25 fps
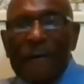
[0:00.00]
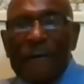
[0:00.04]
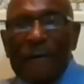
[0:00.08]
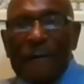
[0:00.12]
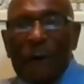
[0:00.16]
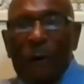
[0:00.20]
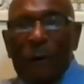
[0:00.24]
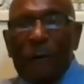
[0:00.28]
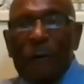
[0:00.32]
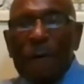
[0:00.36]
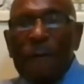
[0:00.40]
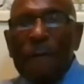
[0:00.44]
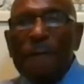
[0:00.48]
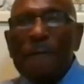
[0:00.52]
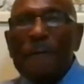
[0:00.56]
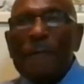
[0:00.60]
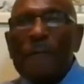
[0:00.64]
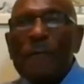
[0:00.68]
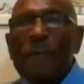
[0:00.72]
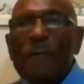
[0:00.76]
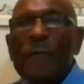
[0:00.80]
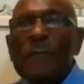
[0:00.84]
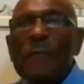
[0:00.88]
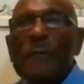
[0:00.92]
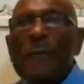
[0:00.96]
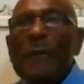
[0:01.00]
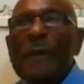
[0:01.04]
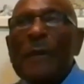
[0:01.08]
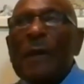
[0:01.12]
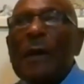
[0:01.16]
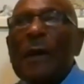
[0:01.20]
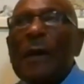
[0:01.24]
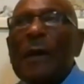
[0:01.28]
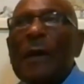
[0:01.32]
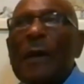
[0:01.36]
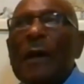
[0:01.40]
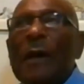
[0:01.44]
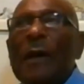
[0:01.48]
So
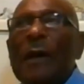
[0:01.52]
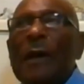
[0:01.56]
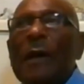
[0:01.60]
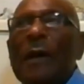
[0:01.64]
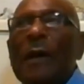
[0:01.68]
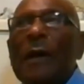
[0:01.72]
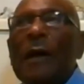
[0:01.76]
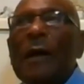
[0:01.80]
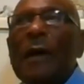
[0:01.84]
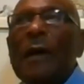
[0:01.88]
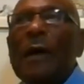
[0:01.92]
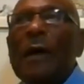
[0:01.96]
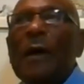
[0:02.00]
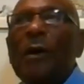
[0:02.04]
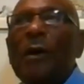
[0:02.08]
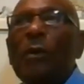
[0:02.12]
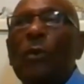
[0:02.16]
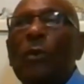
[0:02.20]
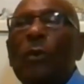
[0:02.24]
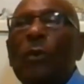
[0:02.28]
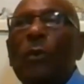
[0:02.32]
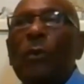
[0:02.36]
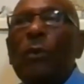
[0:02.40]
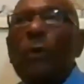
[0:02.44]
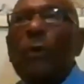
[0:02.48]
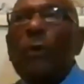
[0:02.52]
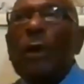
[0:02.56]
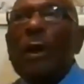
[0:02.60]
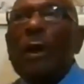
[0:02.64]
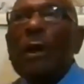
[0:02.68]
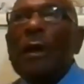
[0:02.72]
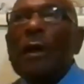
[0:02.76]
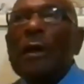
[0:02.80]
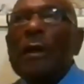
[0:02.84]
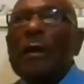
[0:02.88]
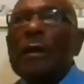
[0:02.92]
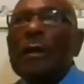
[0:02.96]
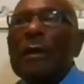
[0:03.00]
uh,
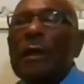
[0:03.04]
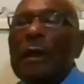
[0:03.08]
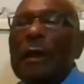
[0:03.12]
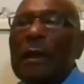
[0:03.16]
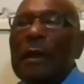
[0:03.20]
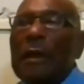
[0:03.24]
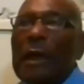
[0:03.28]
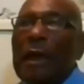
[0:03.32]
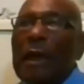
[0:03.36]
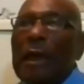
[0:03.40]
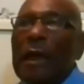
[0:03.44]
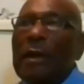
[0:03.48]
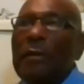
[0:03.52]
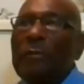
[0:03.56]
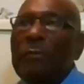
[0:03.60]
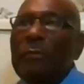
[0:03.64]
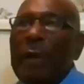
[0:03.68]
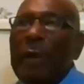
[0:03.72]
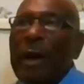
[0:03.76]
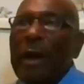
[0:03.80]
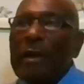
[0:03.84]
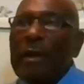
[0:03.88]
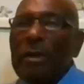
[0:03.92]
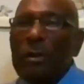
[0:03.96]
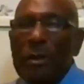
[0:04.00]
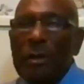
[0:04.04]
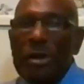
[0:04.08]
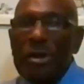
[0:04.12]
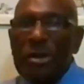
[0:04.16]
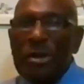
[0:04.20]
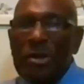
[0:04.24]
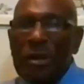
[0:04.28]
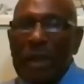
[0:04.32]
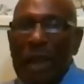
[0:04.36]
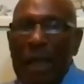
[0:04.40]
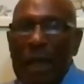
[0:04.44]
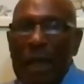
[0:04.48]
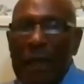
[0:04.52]
the king makes a
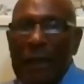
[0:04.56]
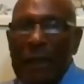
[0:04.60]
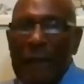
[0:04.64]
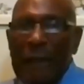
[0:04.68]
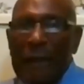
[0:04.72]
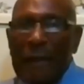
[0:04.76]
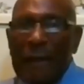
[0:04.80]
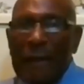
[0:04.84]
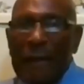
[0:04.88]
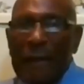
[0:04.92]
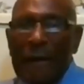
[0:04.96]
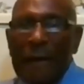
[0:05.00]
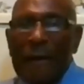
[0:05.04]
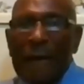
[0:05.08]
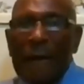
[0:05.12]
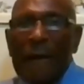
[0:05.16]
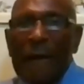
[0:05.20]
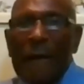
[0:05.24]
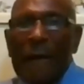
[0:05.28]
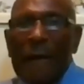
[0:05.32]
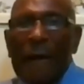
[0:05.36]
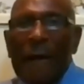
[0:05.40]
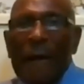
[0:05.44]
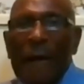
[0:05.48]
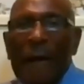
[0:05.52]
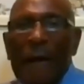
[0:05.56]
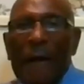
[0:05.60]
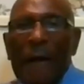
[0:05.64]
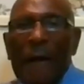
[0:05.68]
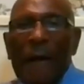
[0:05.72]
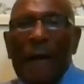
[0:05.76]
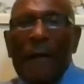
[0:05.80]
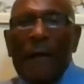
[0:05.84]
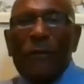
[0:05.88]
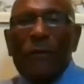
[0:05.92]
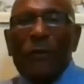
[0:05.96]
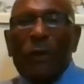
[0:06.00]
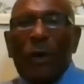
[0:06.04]
mistake
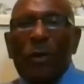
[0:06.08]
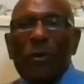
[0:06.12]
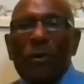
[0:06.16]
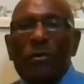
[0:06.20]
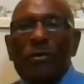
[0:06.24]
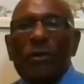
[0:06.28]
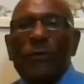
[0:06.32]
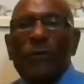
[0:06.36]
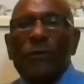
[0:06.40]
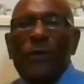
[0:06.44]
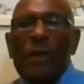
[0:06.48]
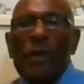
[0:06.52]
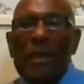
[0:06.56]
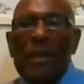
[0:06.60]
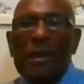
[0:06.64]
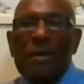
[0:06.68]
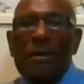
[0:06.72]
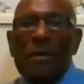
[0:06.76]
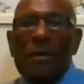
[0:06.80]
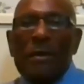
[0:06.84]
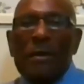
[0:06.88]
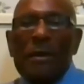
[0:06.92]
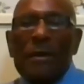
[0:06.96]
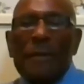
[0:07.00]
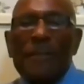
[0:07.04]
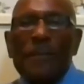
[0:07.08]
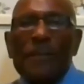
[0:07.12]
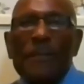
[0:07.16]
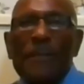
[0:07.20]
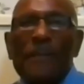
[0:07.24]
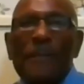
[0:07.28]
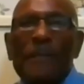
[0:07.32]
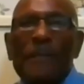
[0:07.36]
and throws a feast.